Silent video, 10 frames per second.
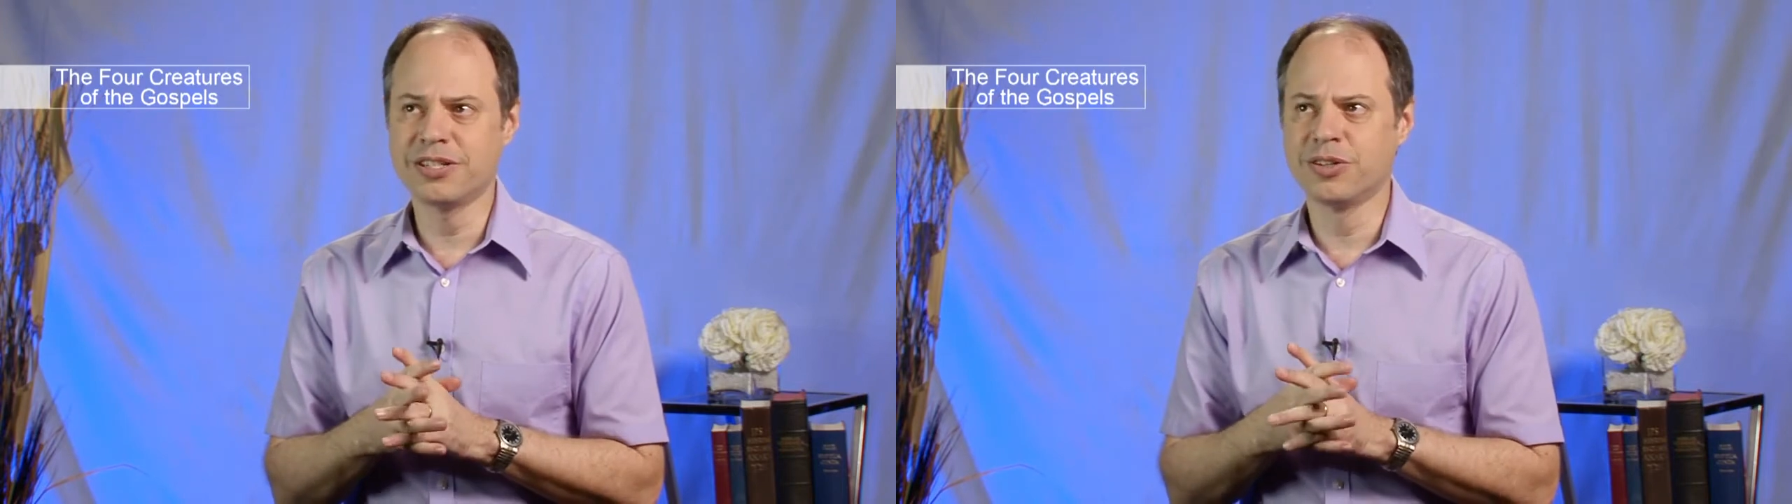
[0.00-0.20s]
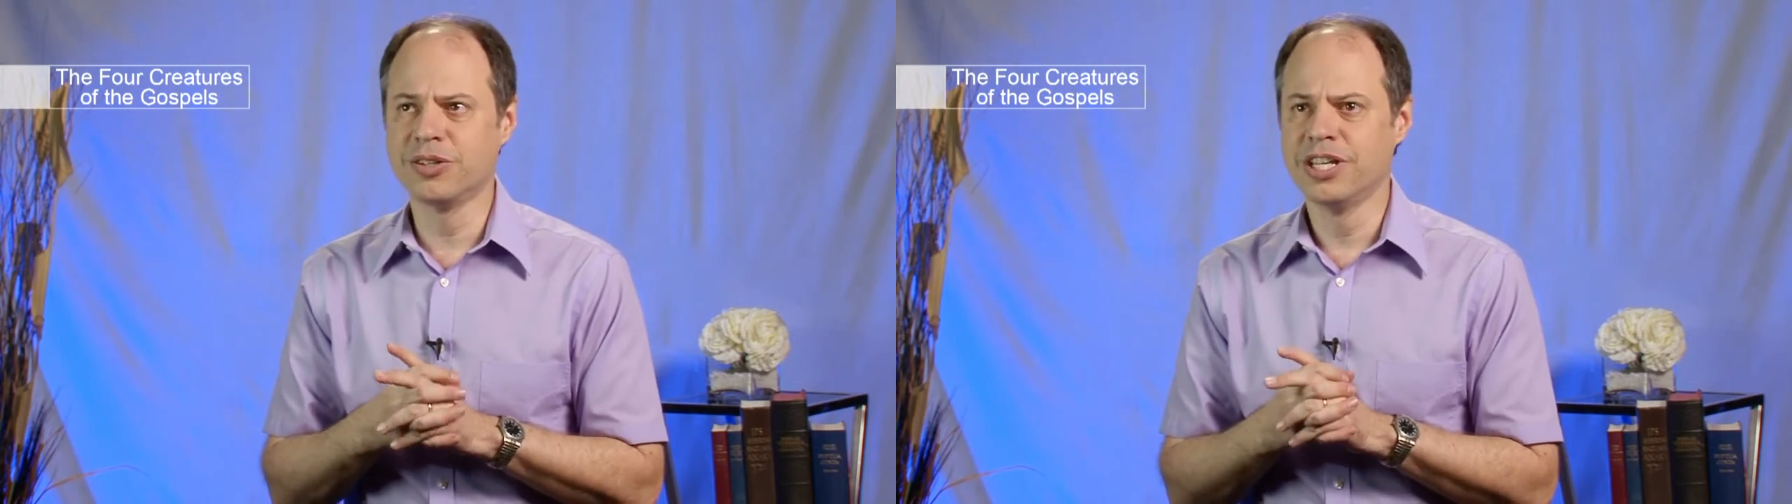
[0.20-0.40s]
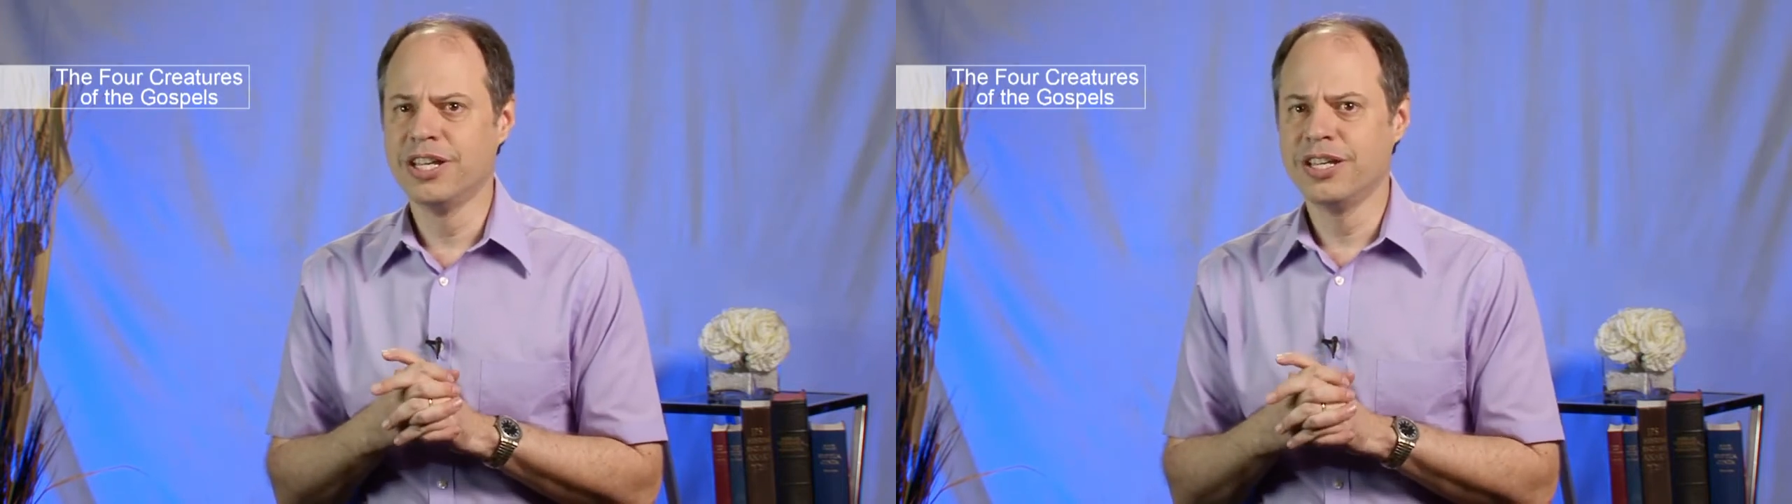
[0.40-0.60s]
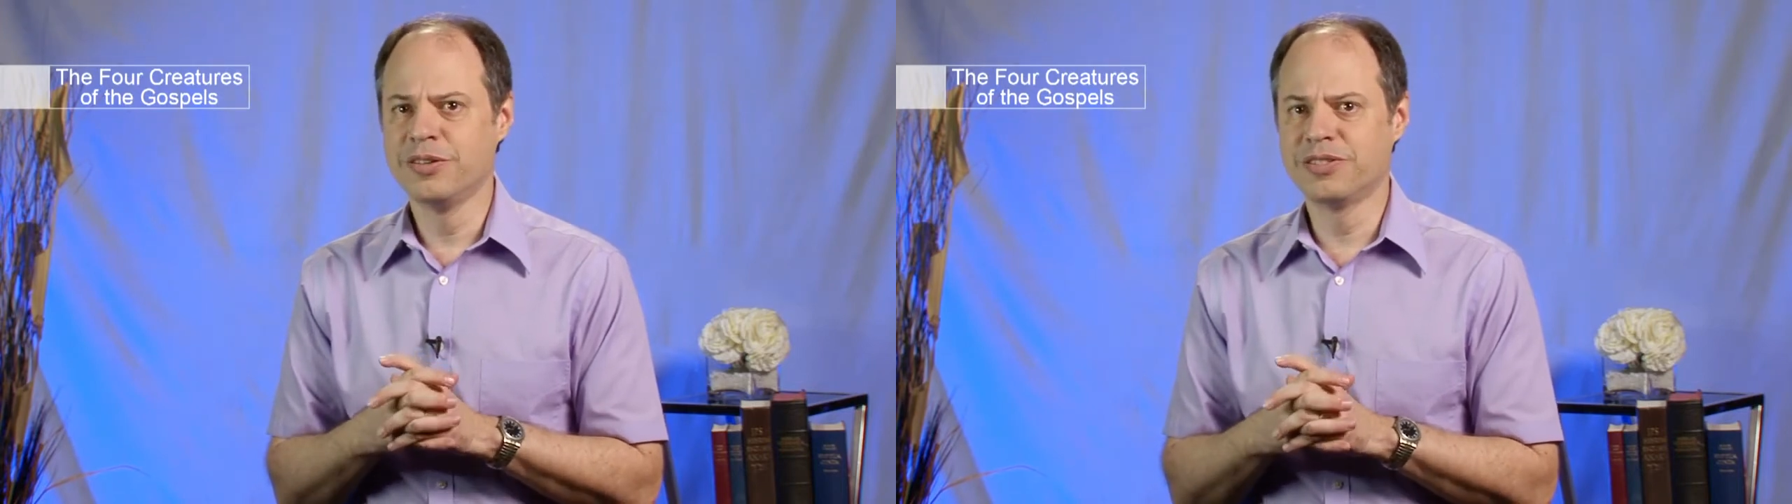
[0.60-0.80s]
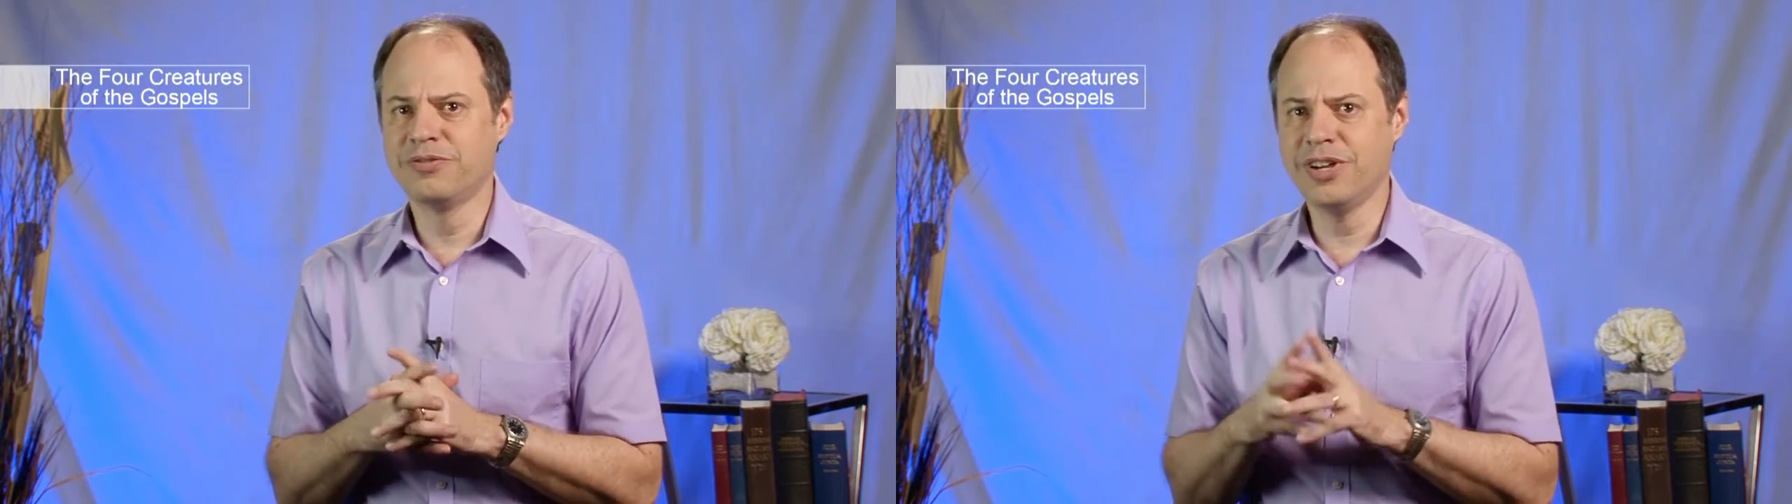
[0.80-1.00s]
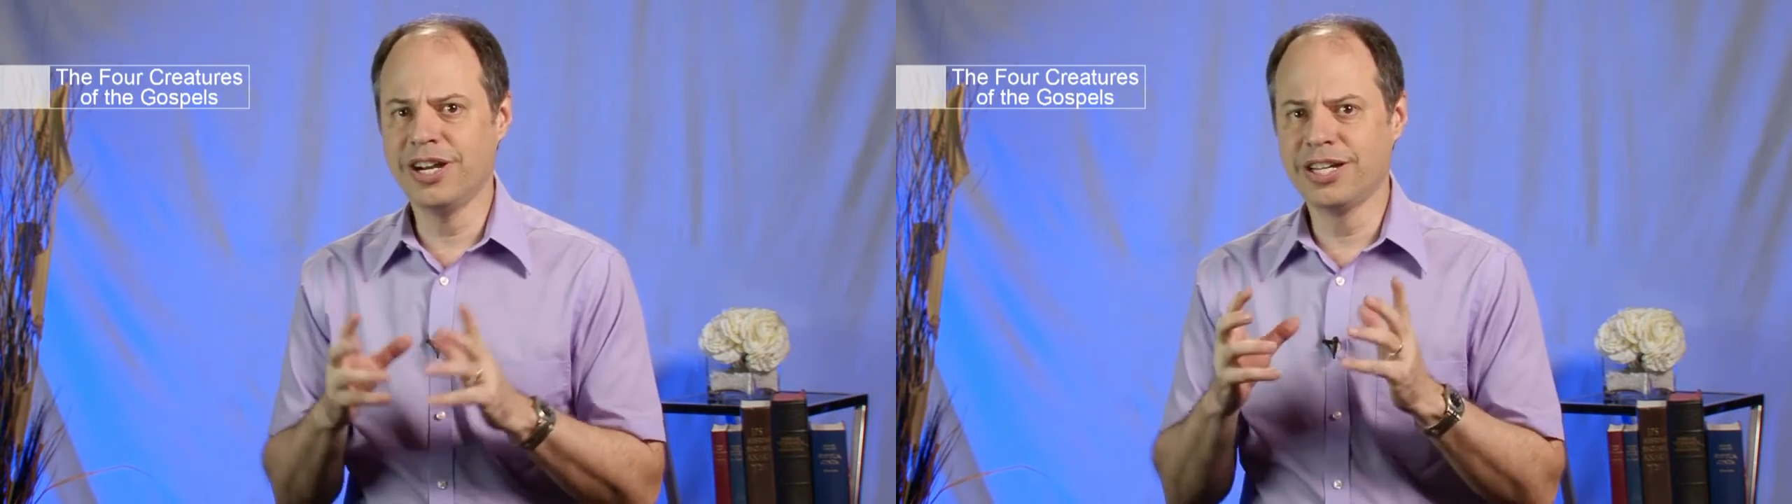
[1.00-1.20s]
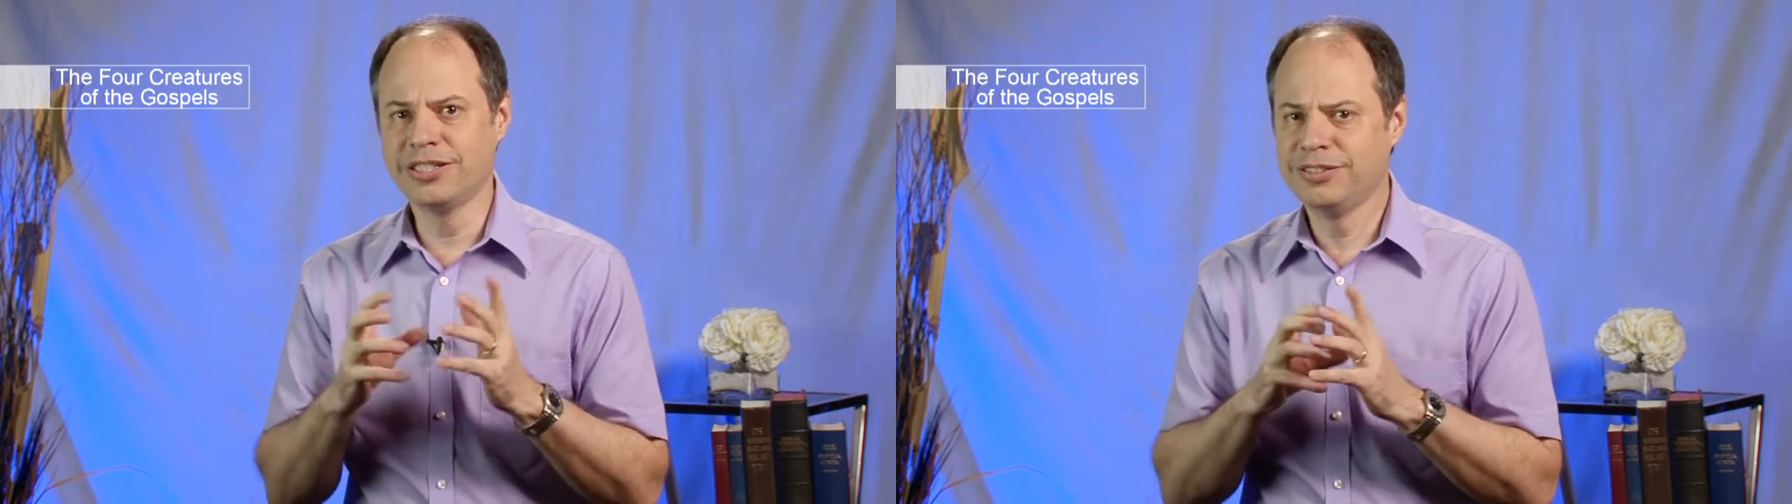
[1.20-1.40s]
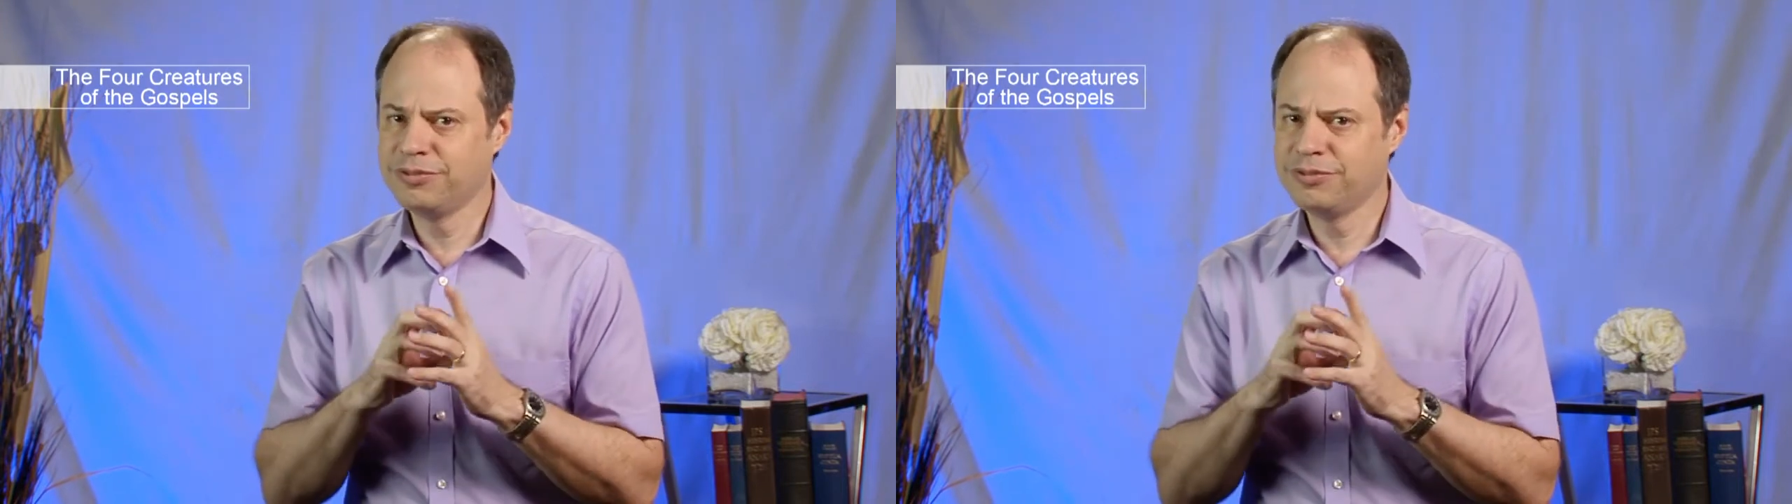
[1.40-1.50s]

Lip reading: so he was very,